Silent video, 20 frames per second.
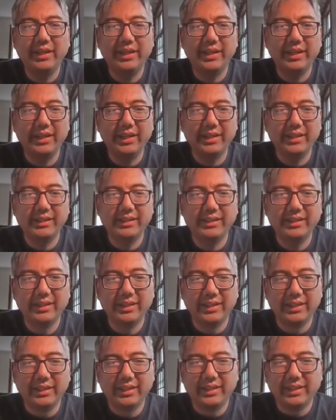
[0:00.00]
And
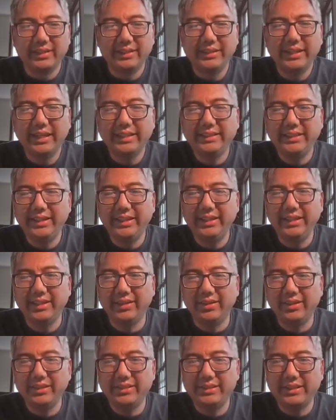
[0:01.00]
the idea
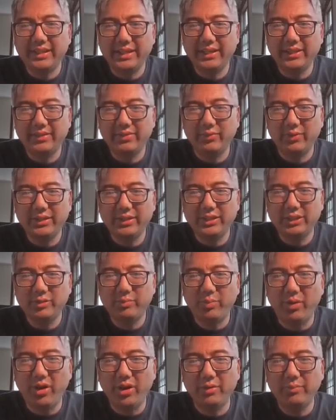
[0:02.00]
here is that with this
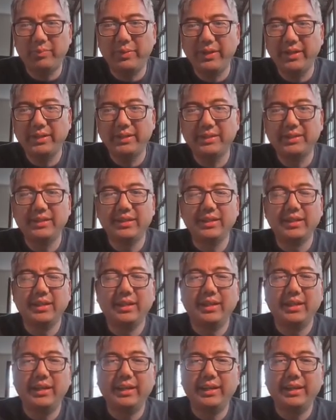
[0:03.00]
pawn pinned,
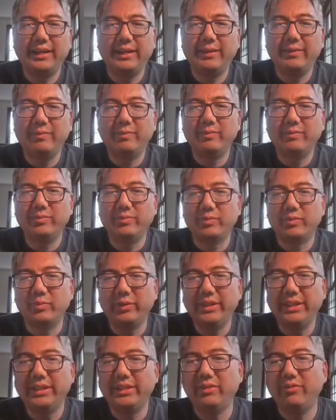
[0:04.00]

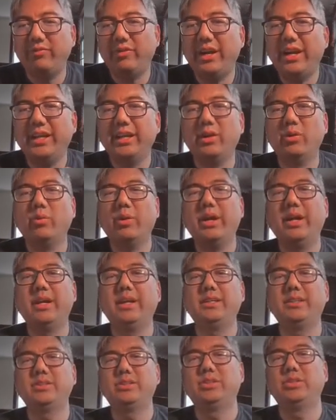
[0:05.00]
we need to find a
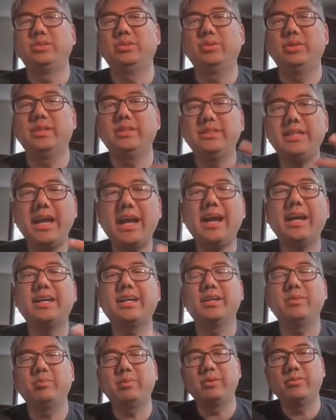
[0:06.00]
way to
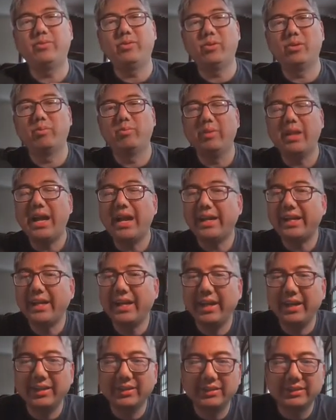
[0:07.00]
attack it before black
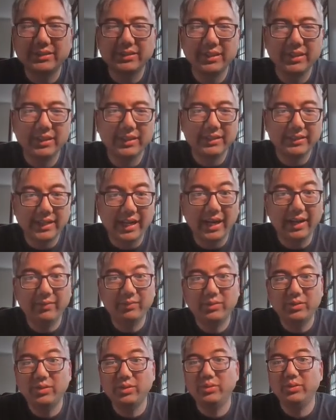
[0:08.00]
has
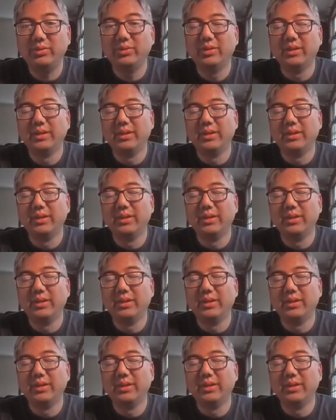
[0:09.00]
time to